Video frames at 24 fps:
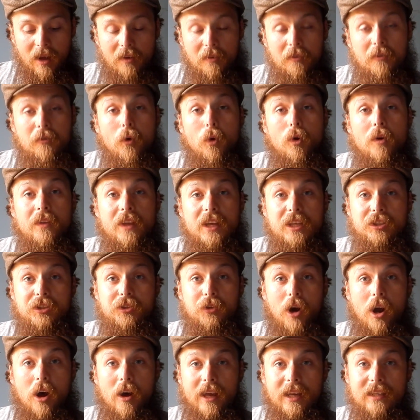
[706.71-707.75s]
for these
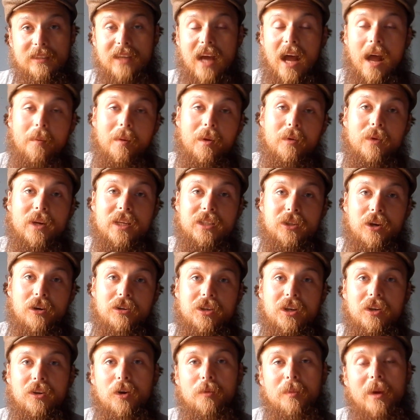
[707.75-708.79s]
drawings. I've been researching
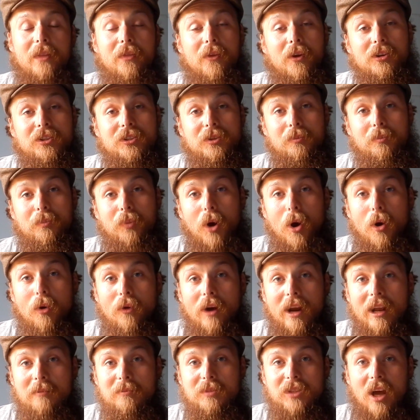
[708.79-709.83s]
a little bit. There's some
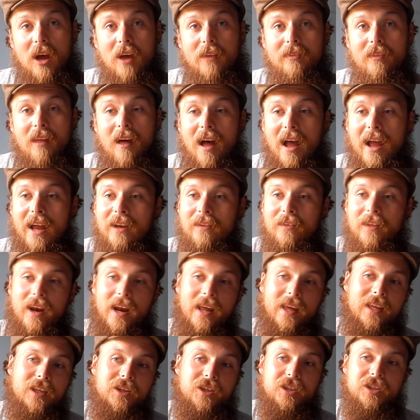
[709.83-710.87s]
programs online that I
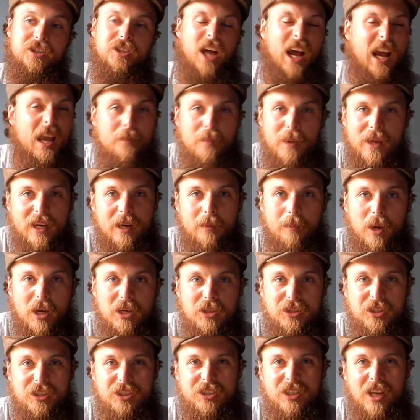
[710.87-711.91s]
can just type in a
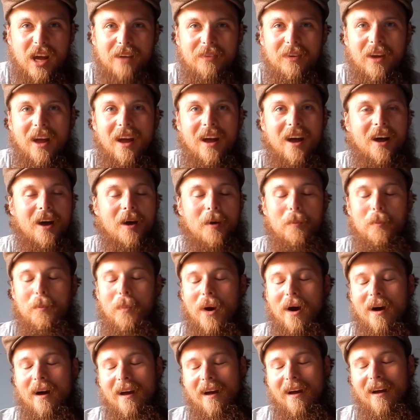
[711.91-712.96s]
bunch of stuff,
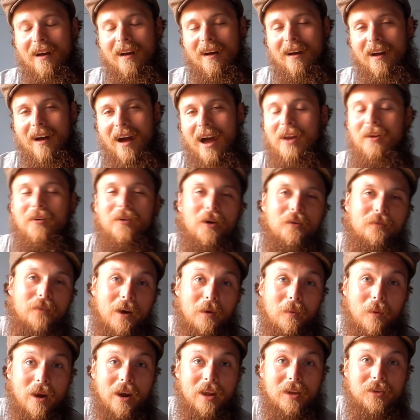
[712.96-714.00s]
but I don't know if I
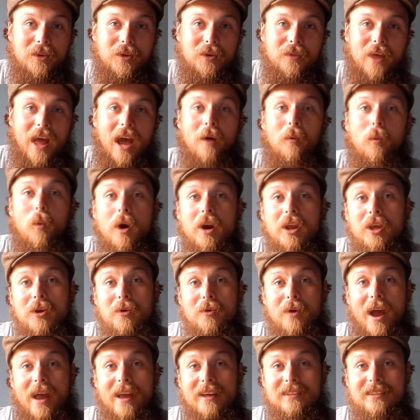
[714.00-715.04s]
want to do that. What do you
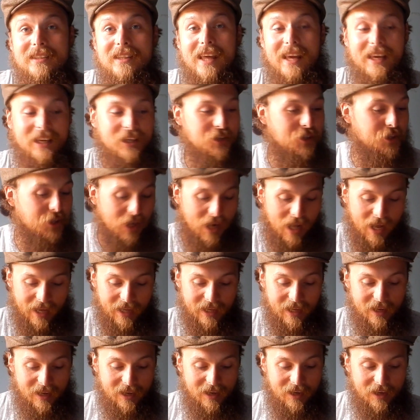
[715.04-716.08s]
guys think? Should I
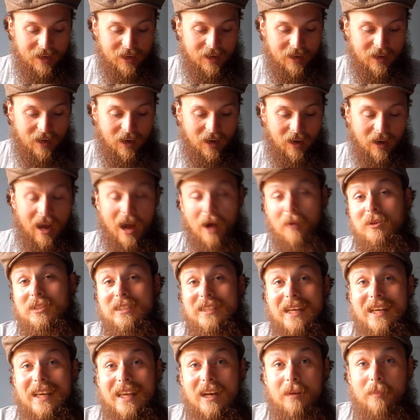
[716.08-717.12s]
was
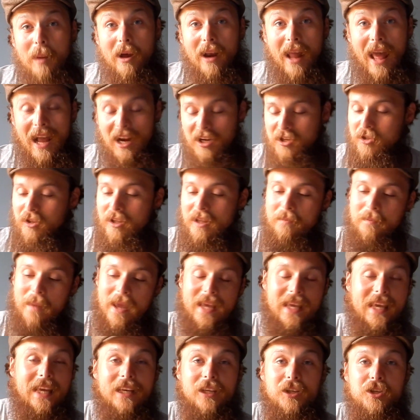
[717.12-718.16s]
thinking about actually
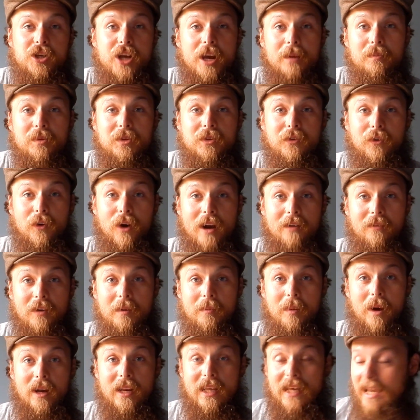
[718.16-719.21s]
making chips for
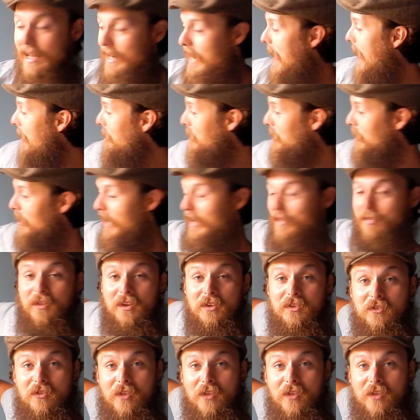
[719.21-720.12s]
everybody and having like this